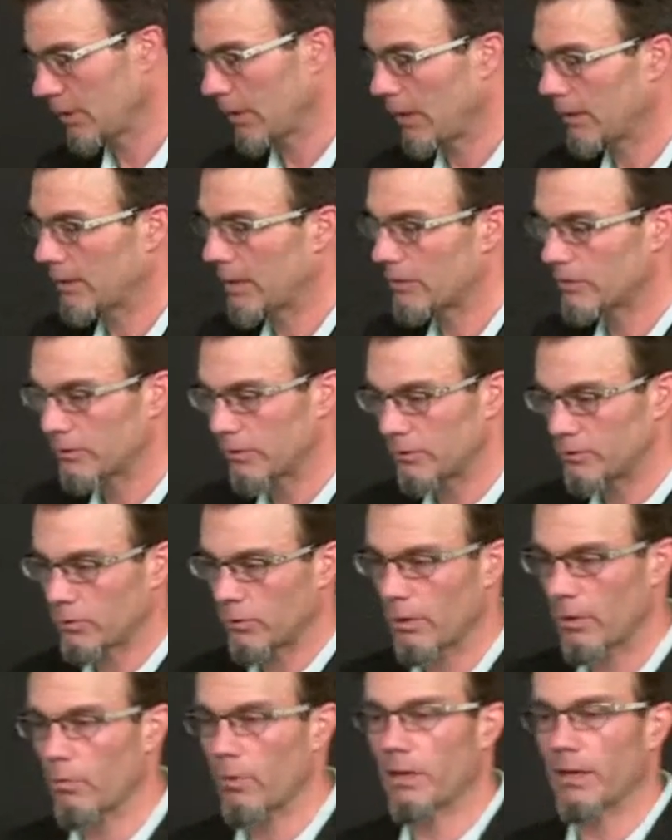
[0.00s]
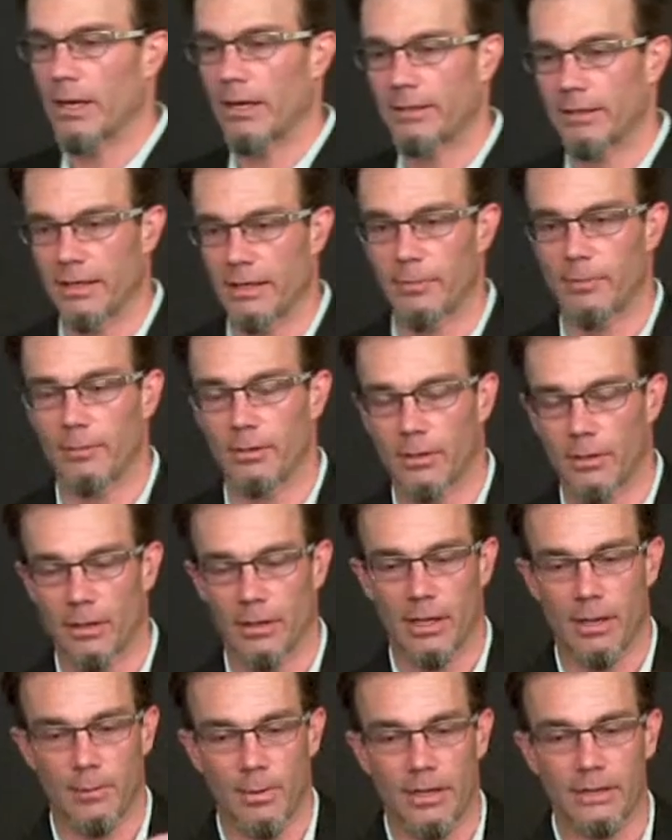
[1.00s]
And that's, so I went on to M, uh,
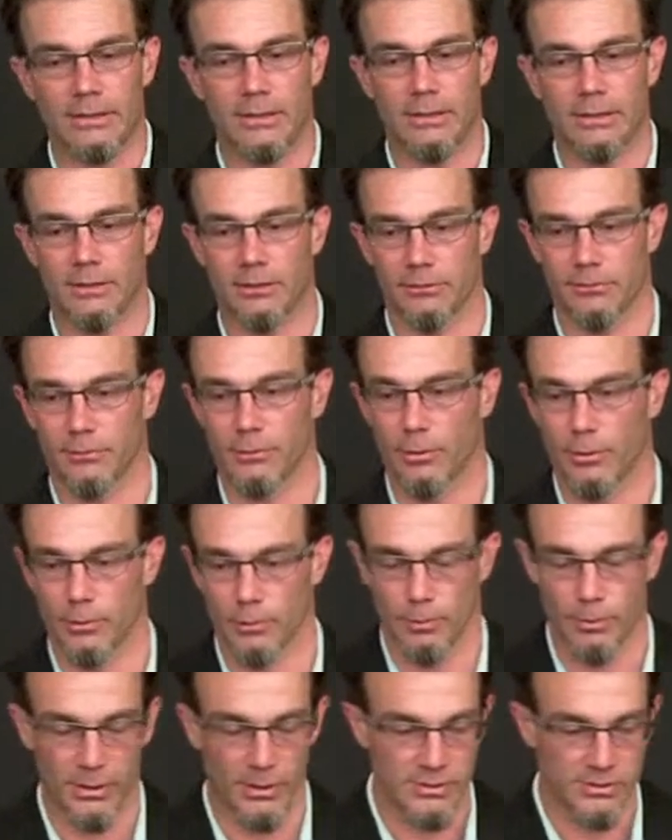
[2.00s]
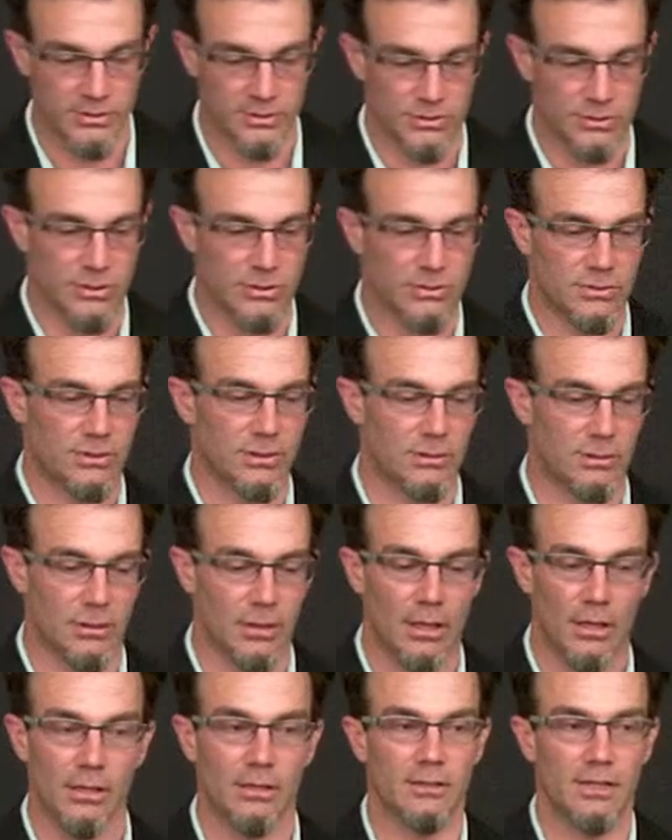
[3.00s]
MIT and a few other places just to
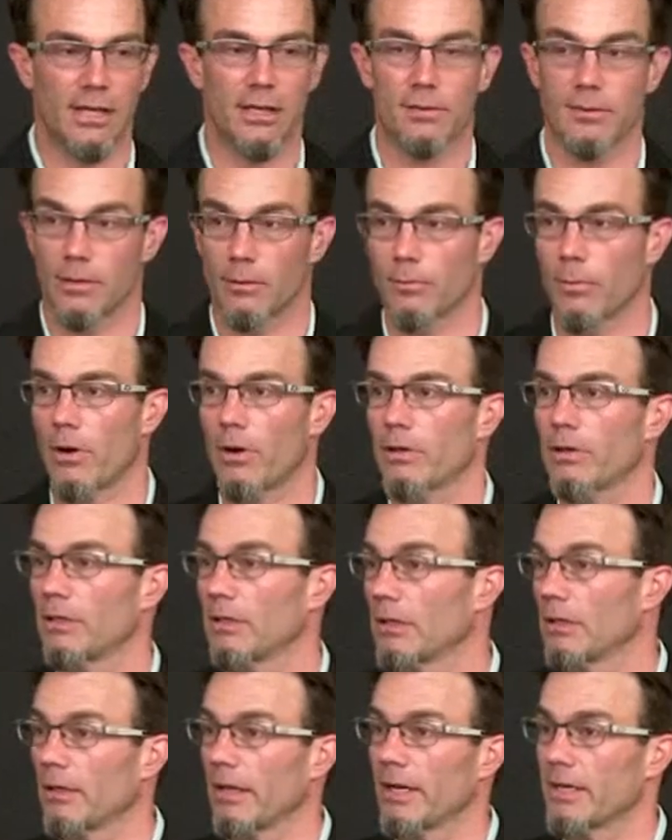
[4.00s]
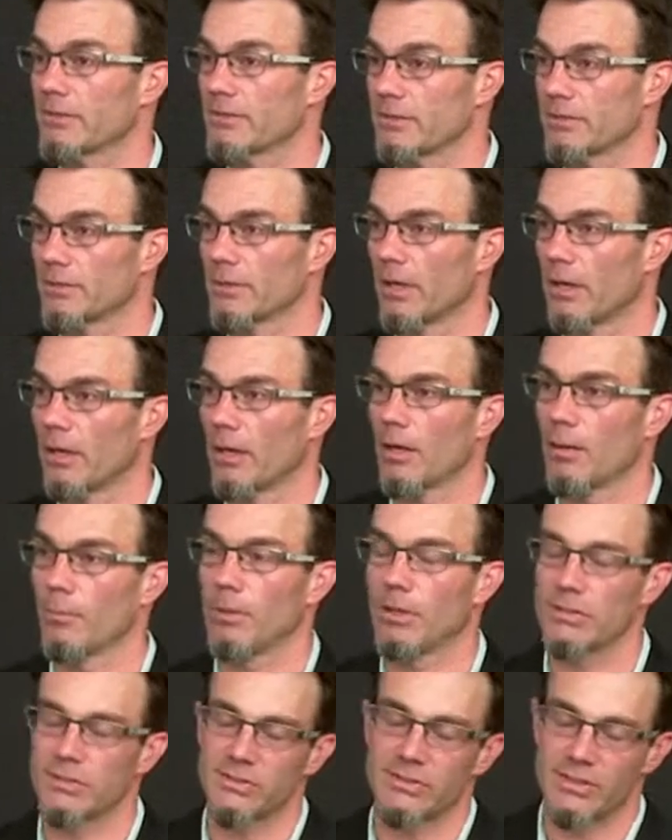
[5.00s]
take their marketing classes
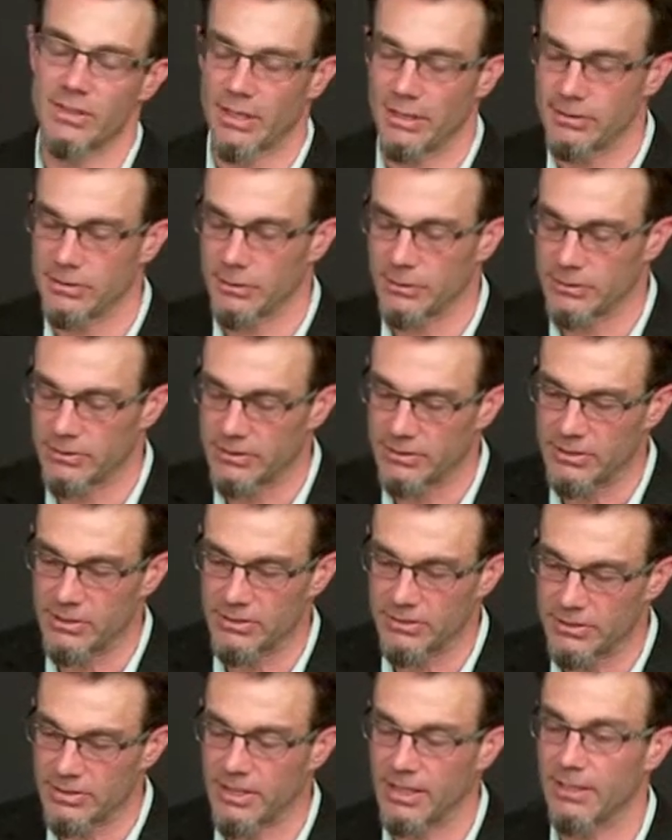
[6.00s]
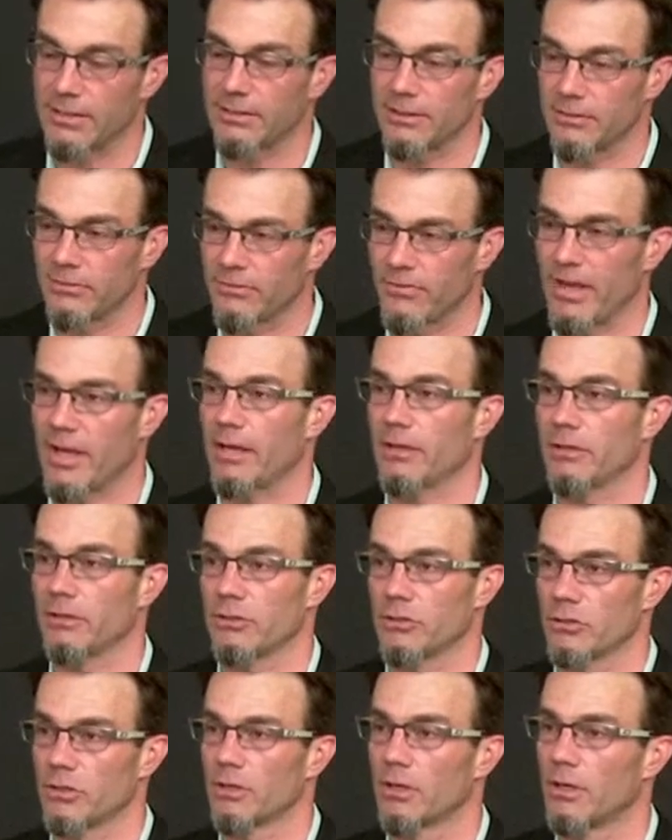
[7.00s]
because it's a distinct
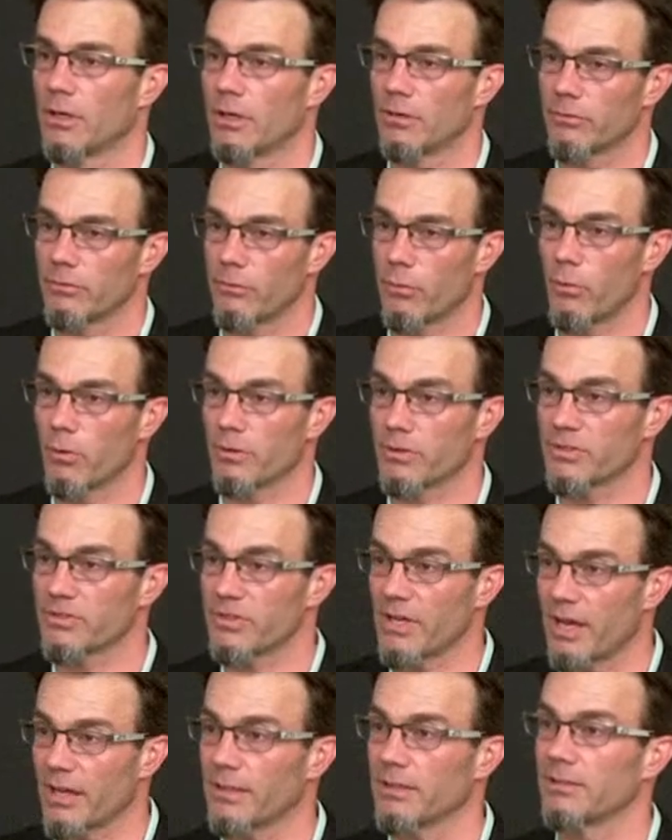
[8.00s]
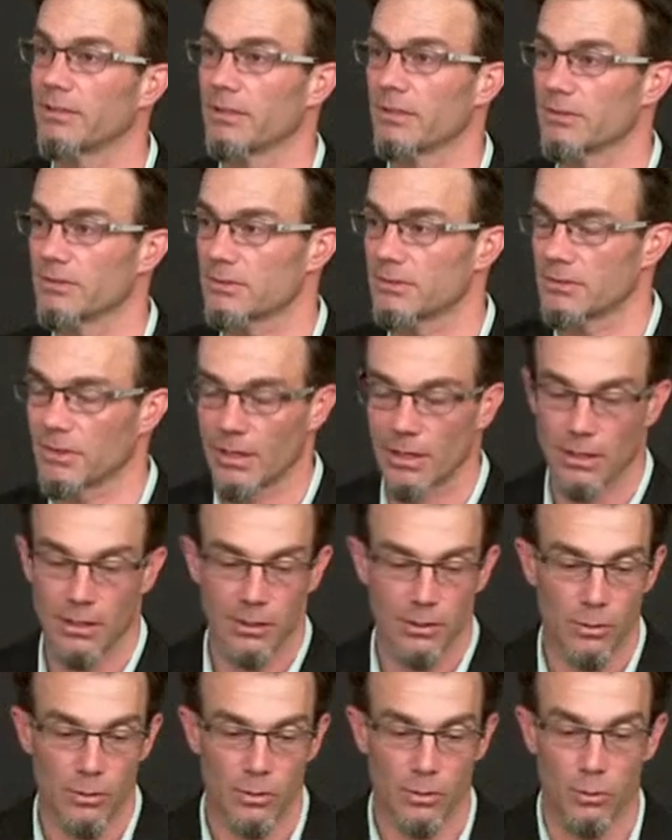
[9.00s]
advantage for scientists
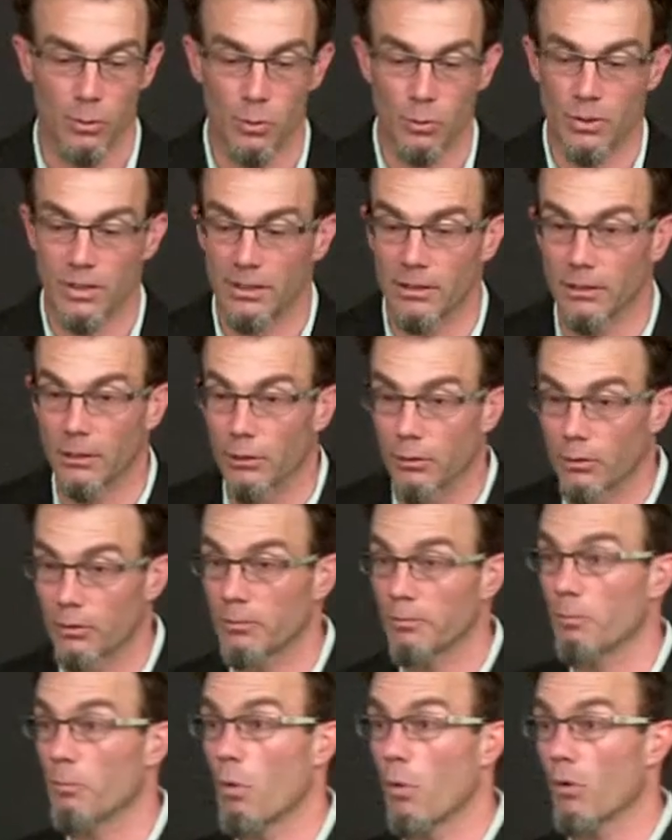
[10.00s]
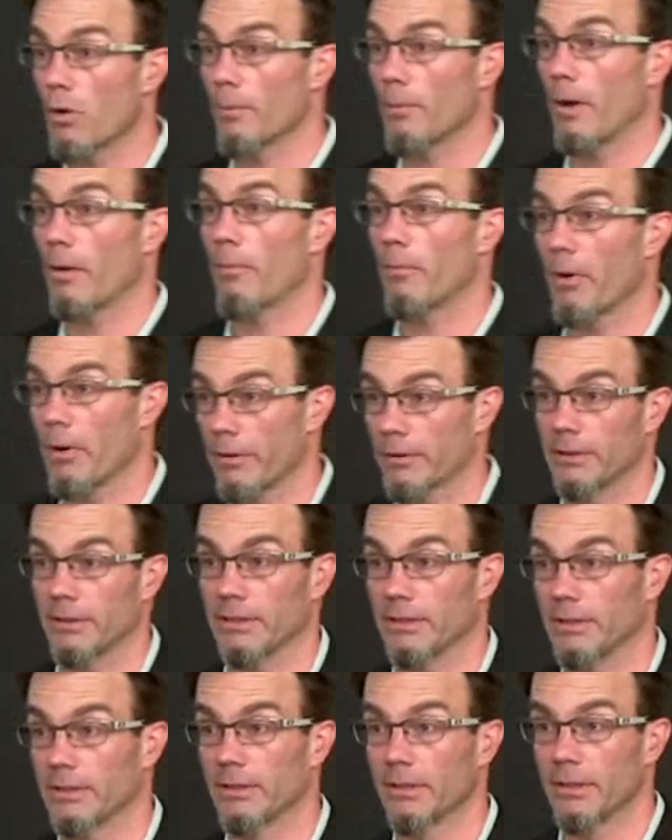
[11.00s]
who can learn more about
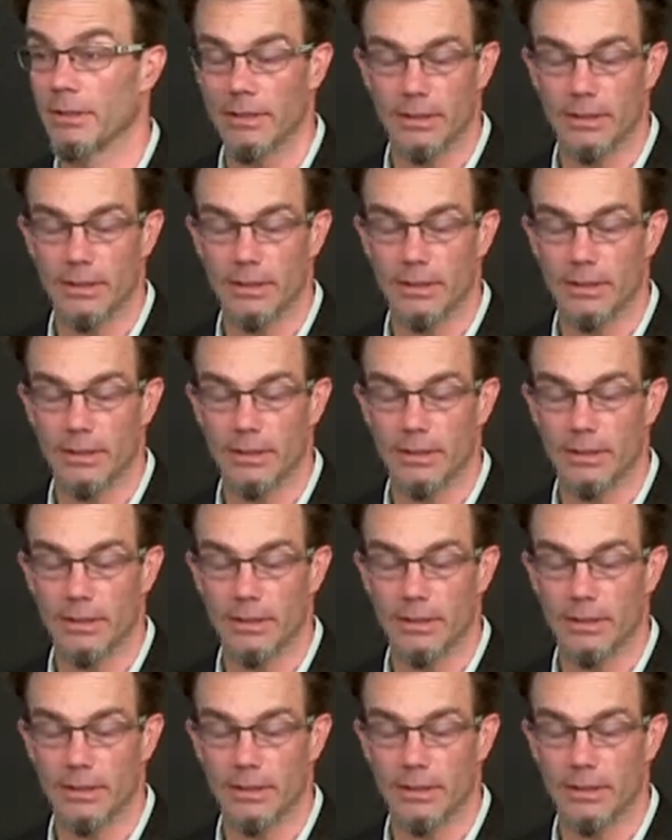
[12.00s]
marketing.